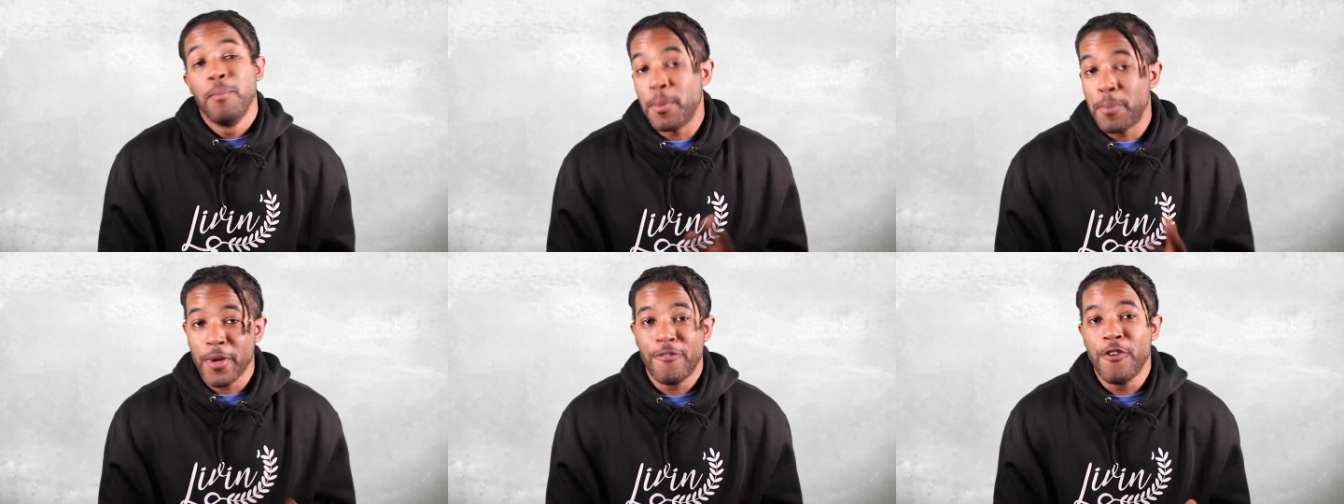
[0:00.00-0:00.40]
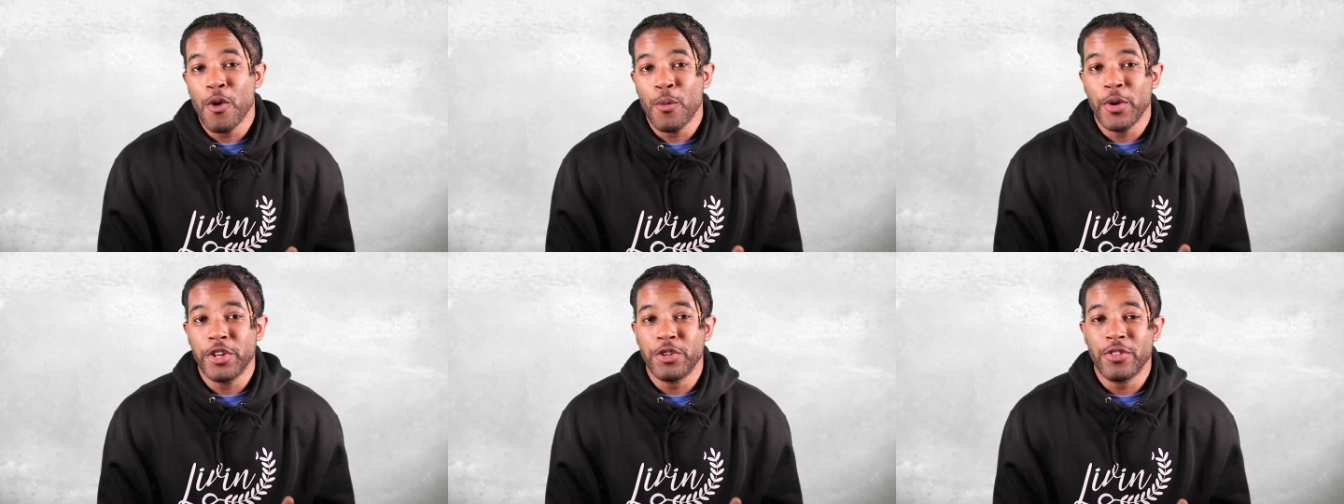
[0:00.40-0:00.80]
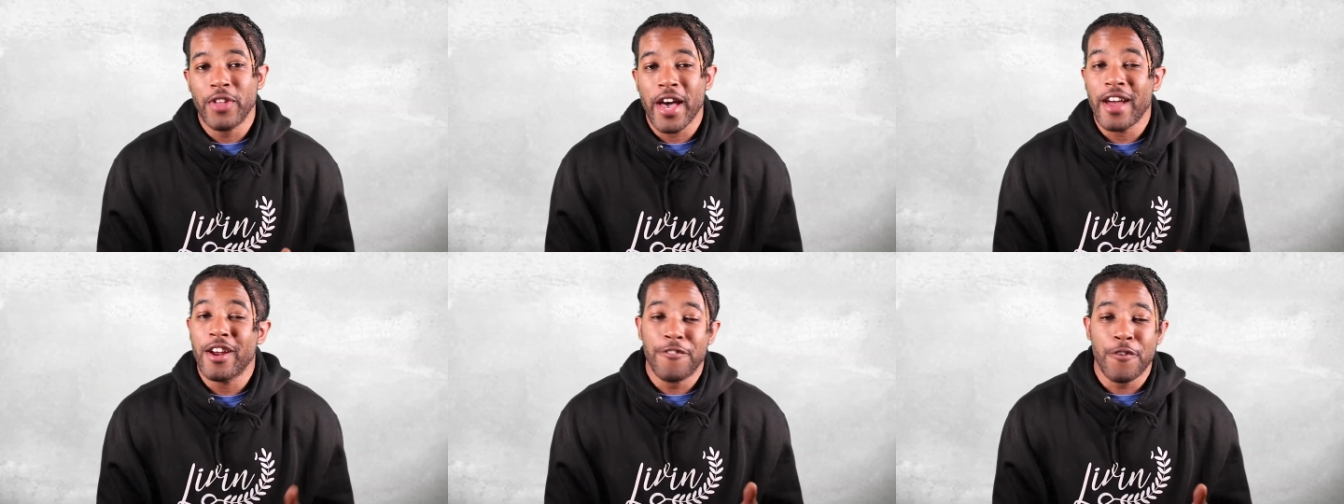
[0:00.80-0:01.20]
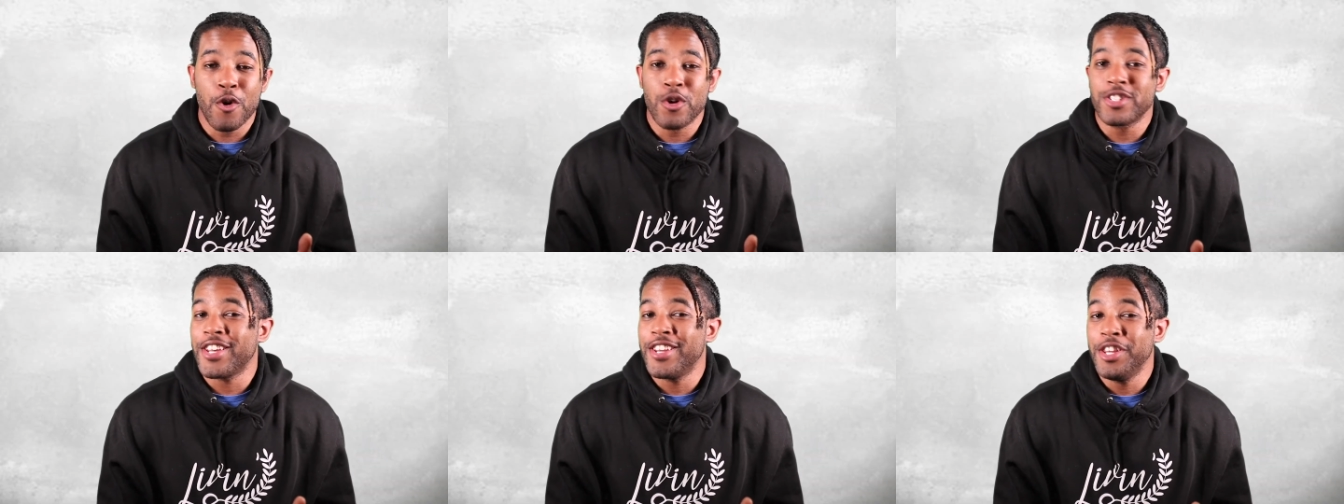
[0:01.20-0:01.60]
But before we do that, of
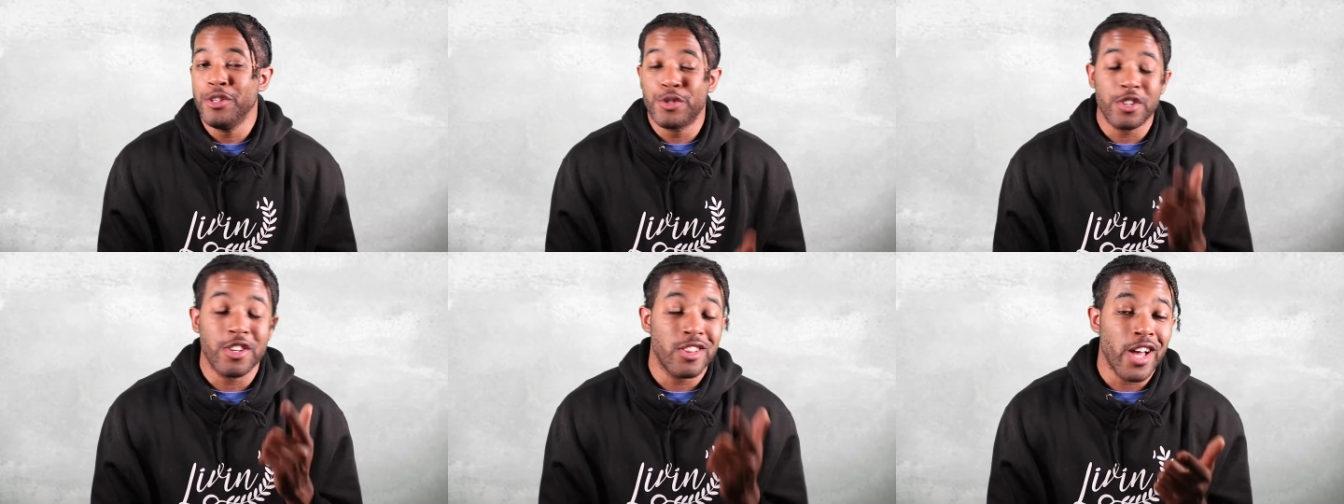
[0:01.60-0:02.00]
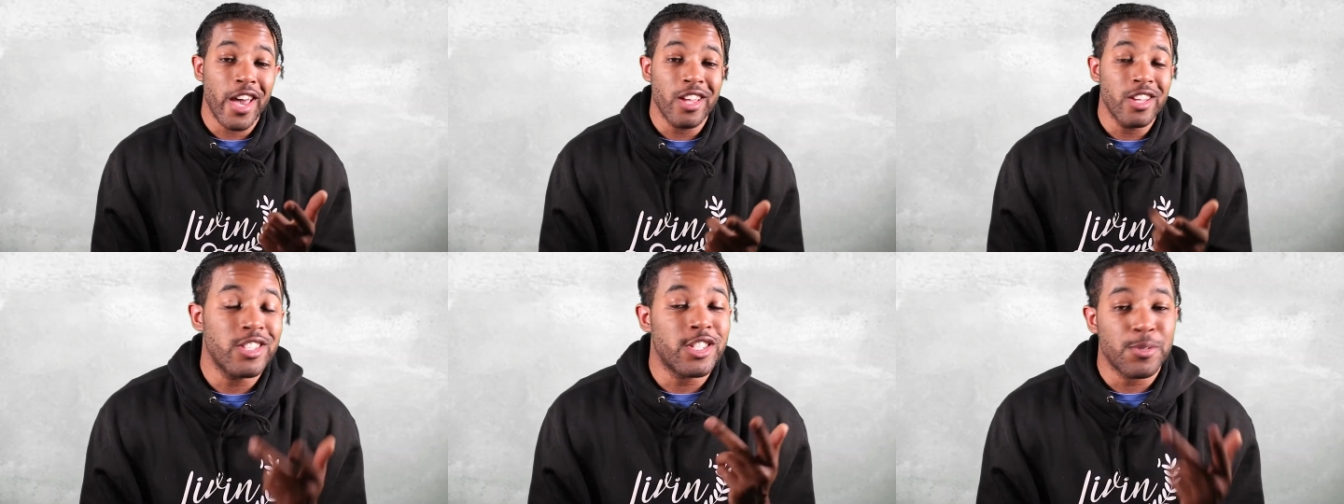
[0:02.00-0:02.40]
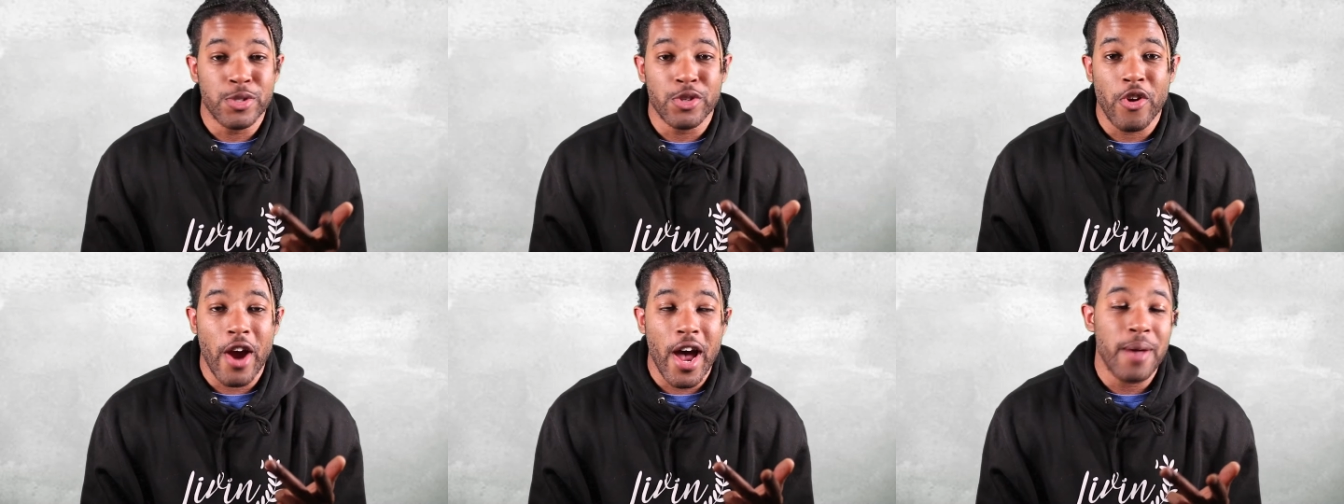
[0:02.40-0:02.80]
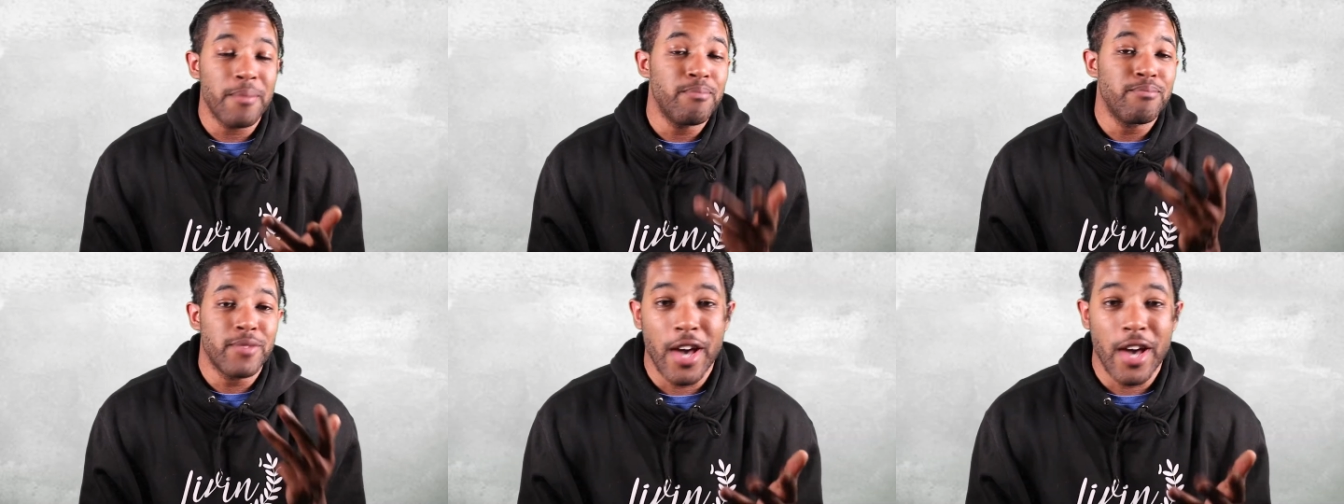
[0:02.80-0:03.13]
course, I need you to like, subscribe,